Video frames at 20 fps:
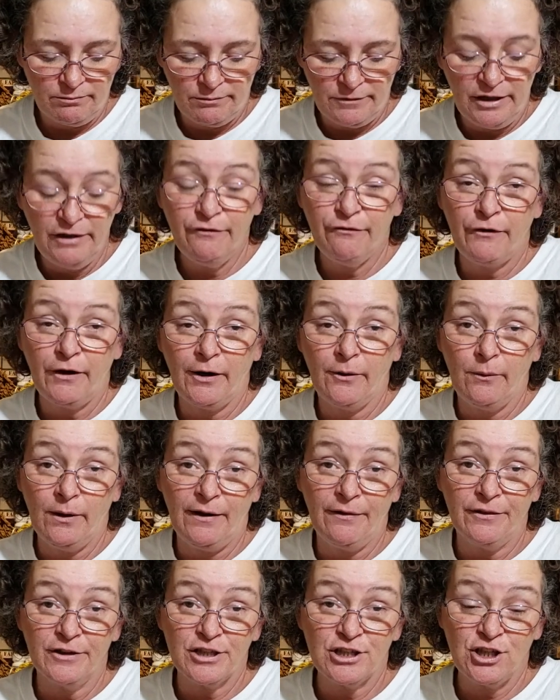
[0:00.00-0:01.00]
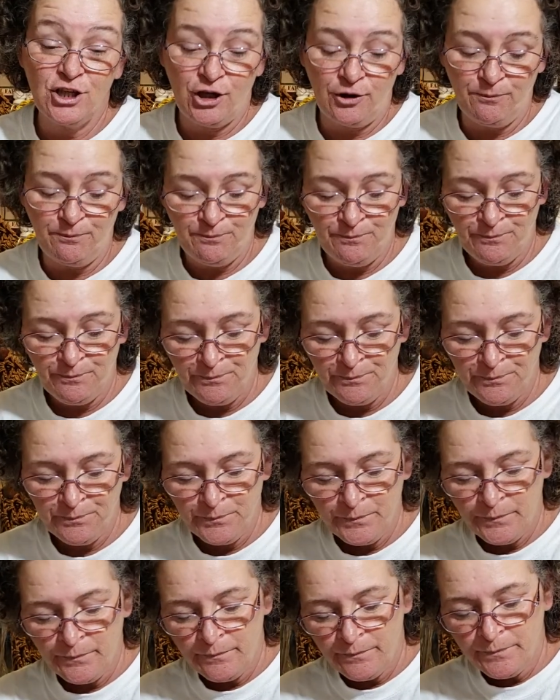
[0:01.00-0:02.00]
if I go out in the sun.
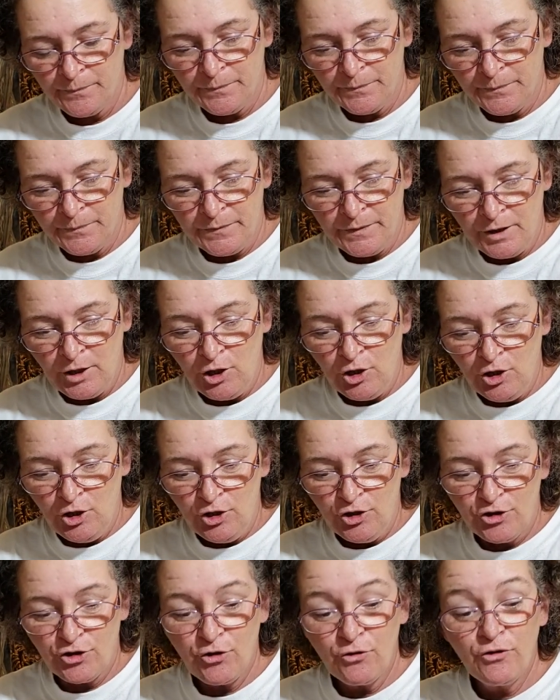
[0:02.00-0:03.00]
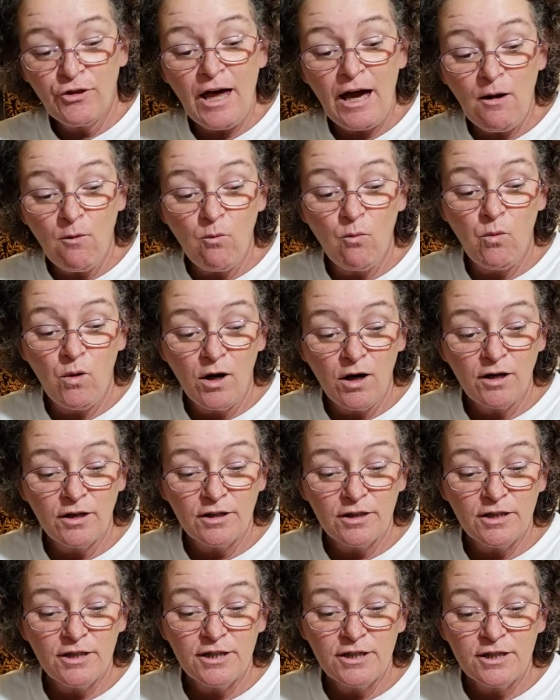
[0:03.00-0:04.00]
So that
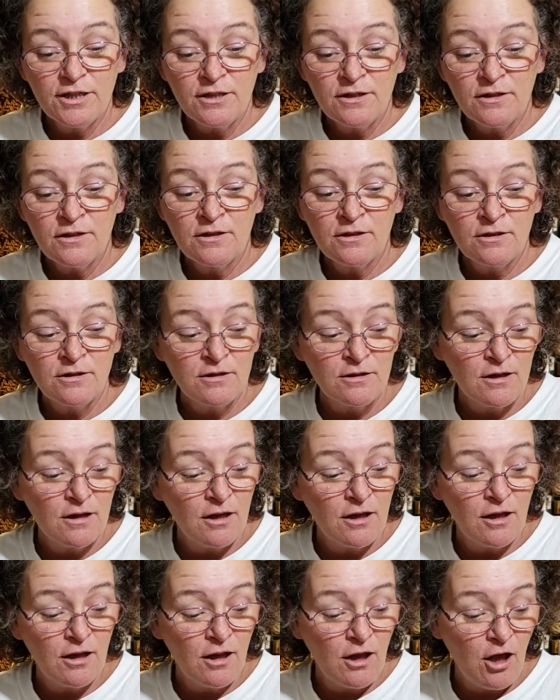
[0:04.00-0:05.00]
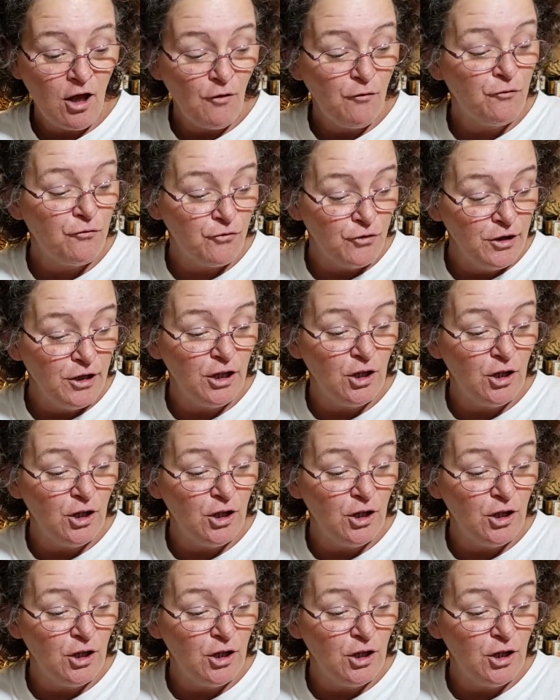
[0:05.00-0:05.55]
was a free